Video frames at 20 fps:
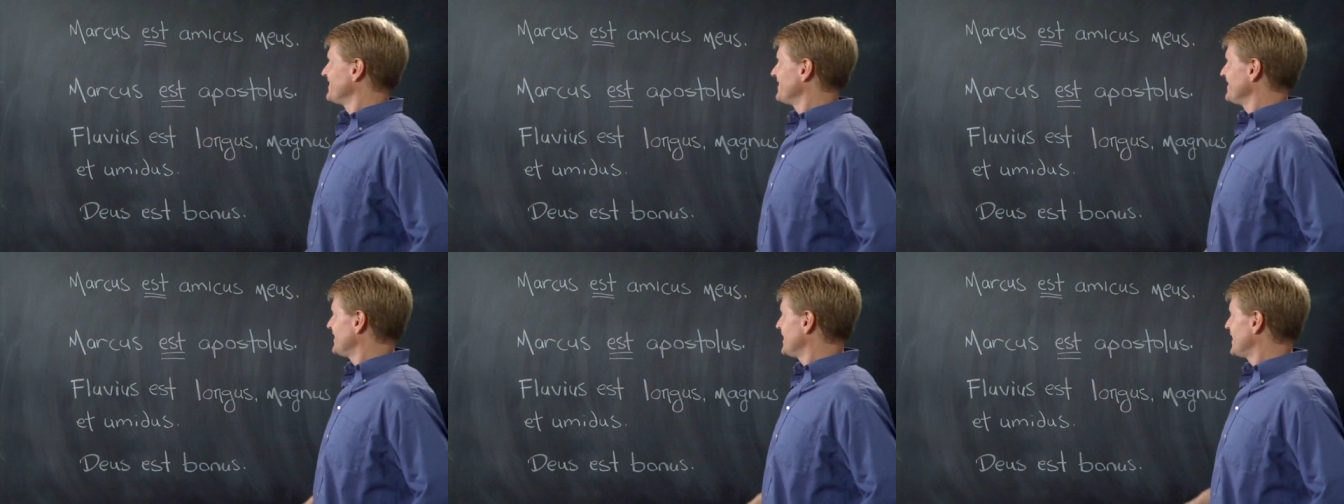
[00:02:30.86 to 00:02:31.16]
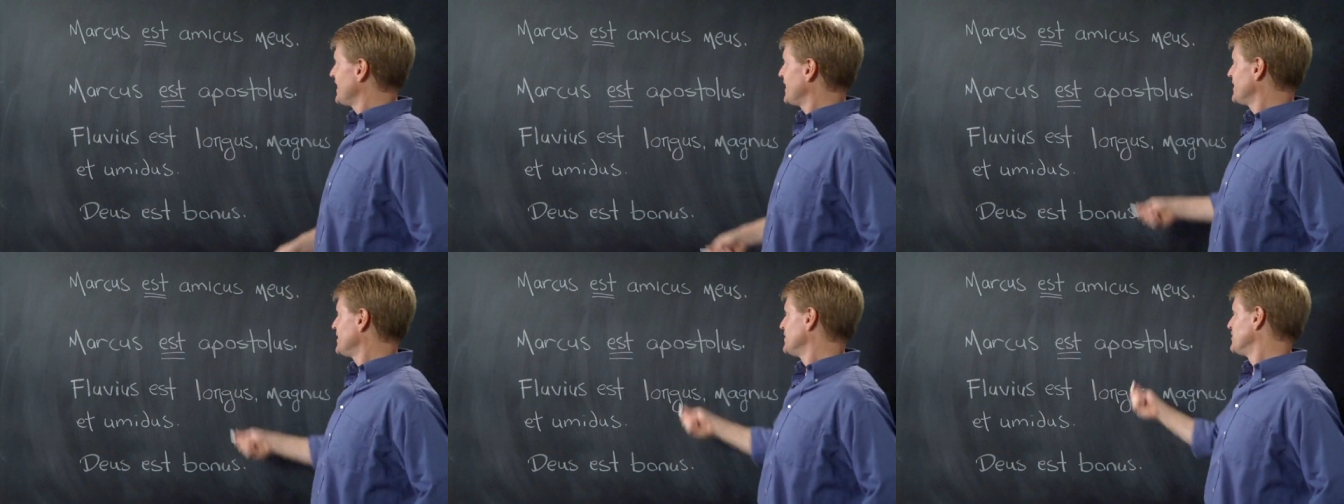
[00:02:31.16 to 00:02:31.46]

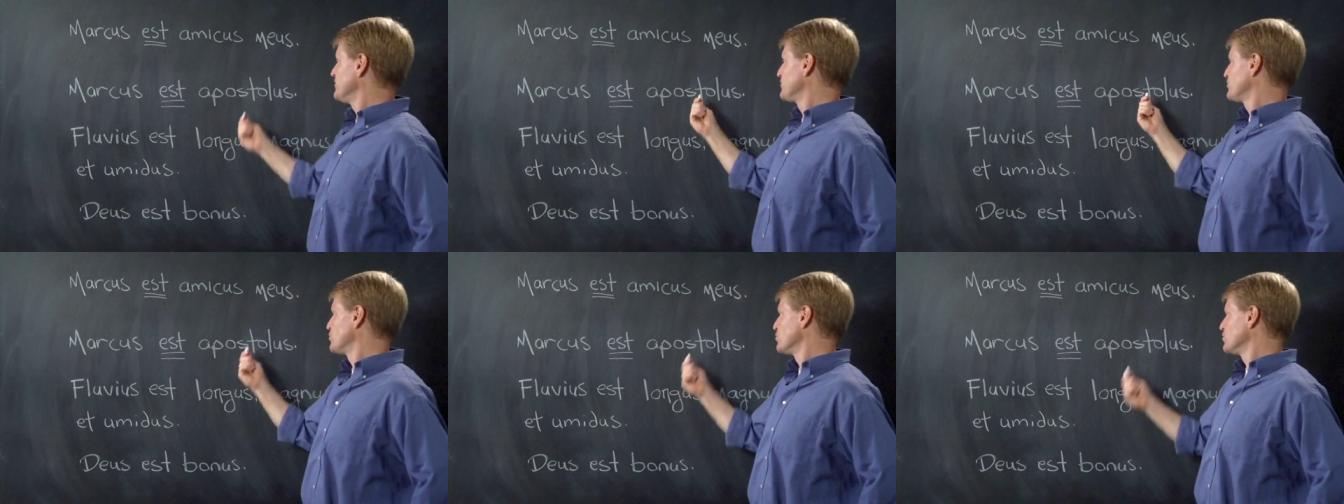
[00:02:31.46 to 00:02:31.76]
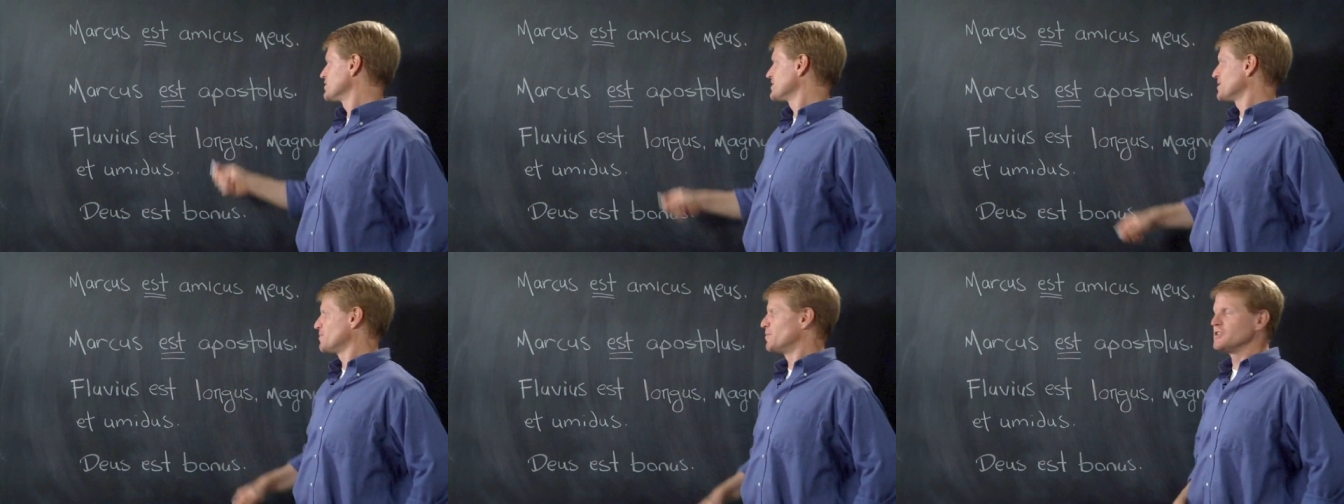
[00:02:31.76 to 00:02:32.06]
And of
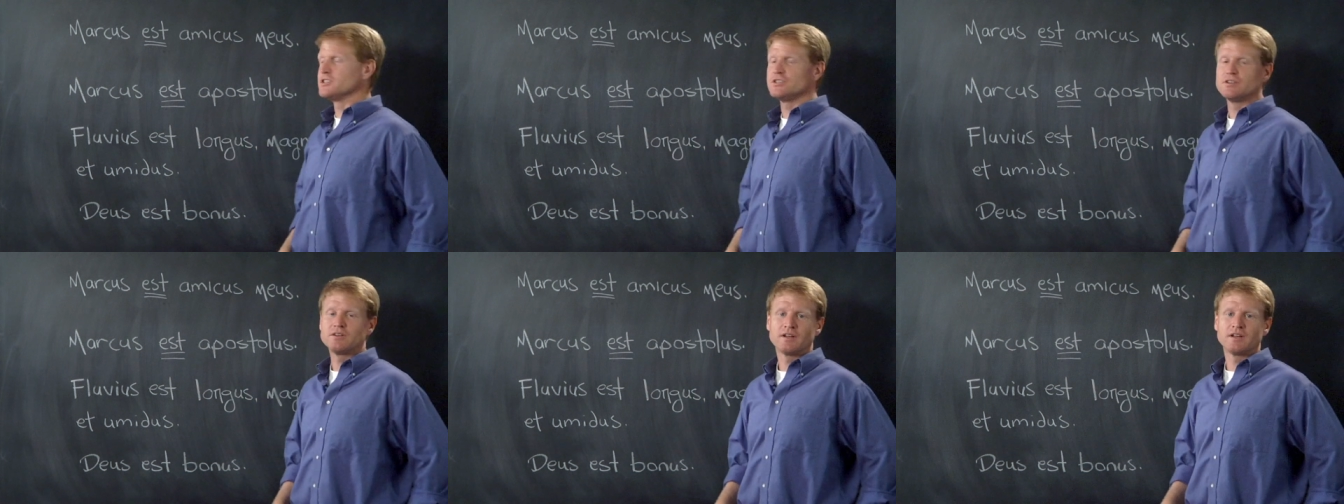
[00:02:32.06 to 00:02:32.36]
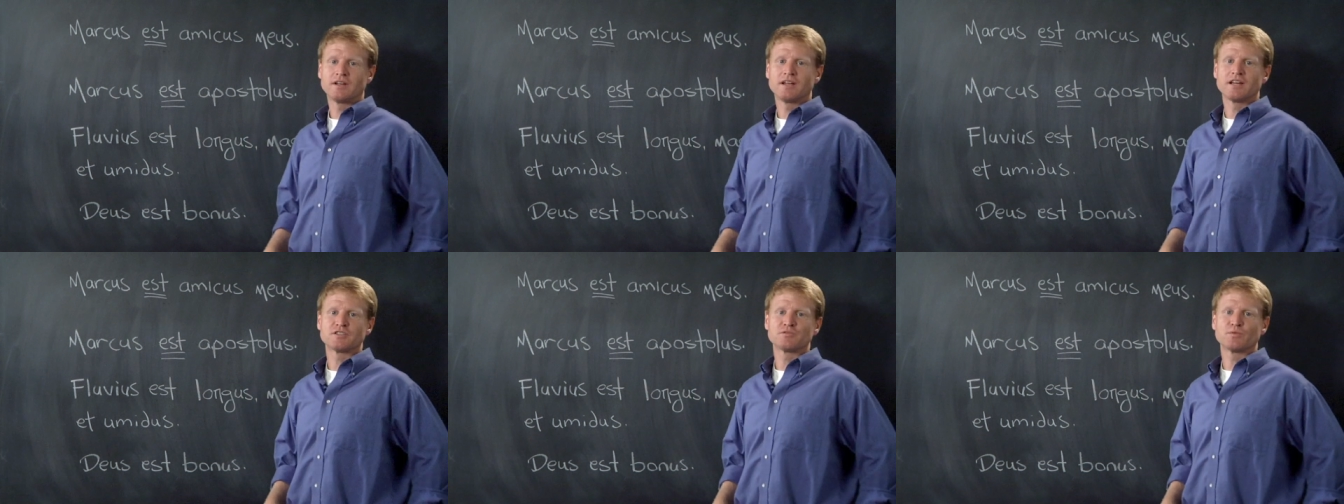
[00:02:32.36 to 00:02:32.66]
course, I bet you
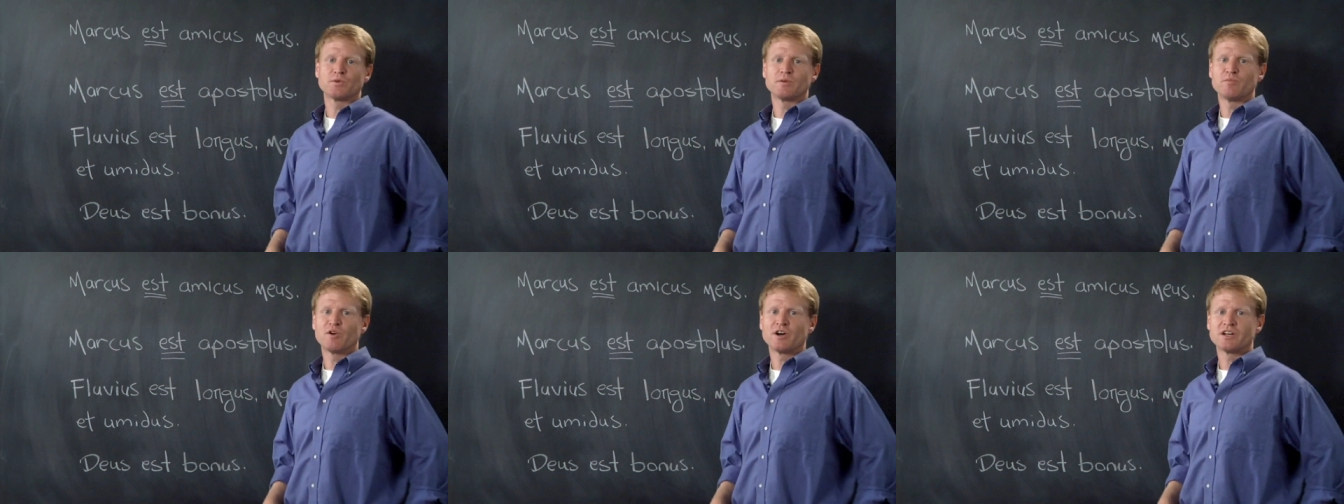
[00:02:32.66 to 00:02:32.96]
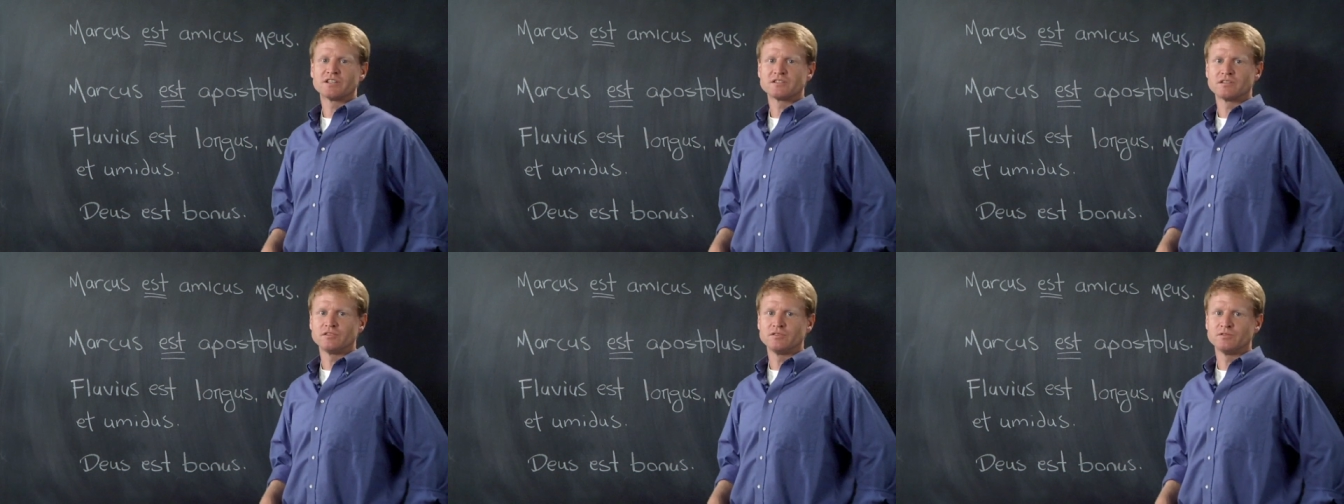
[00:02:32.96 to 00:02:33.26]
can guess what
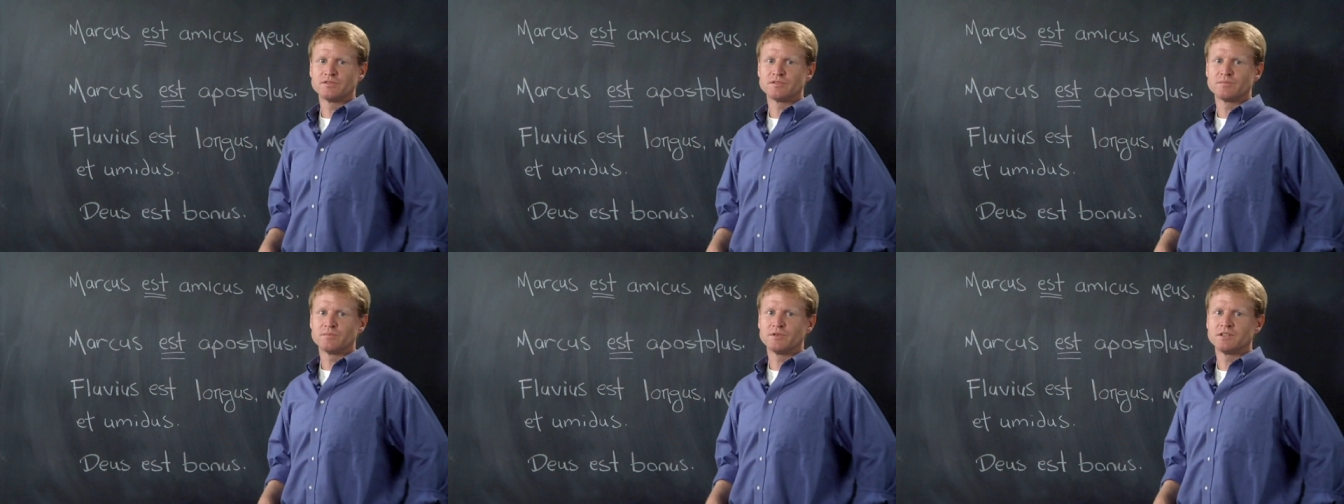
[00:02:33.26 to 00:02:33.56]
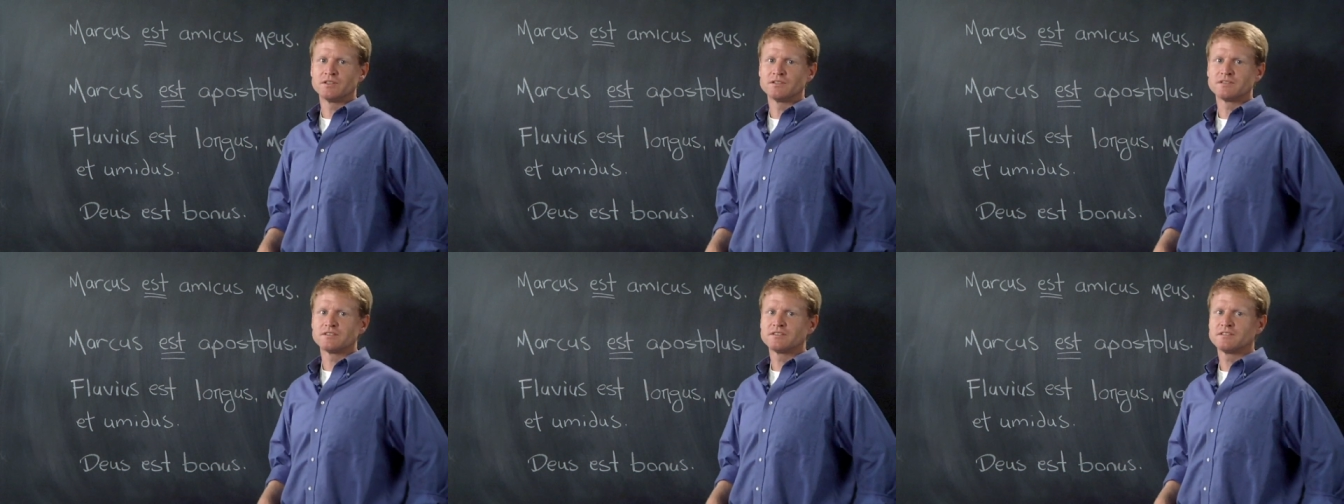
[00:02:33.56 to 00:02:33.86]
apostolus
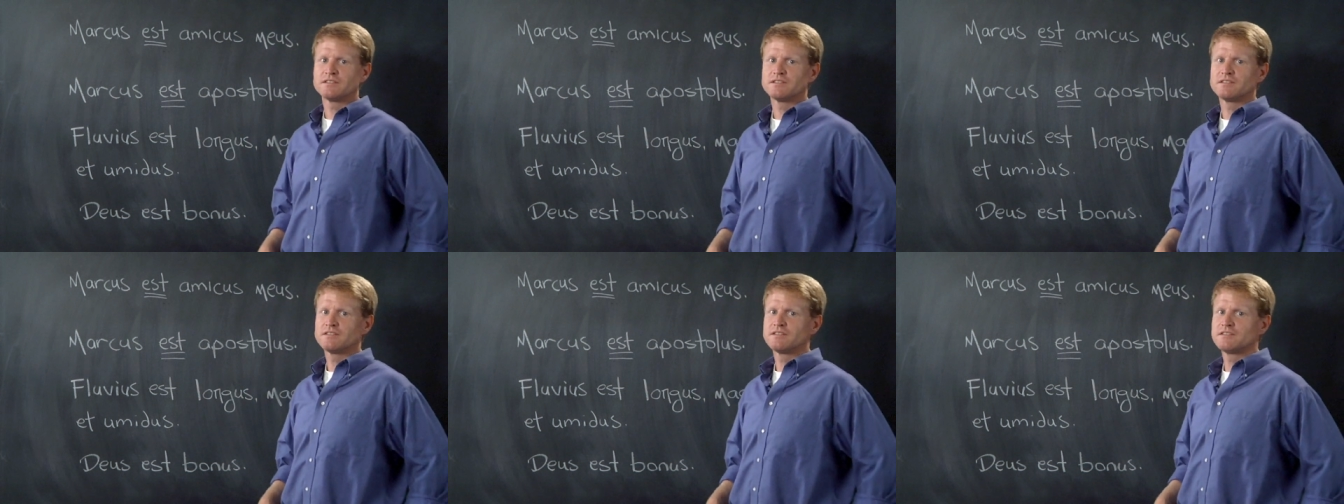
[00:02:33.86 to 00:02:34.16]
means.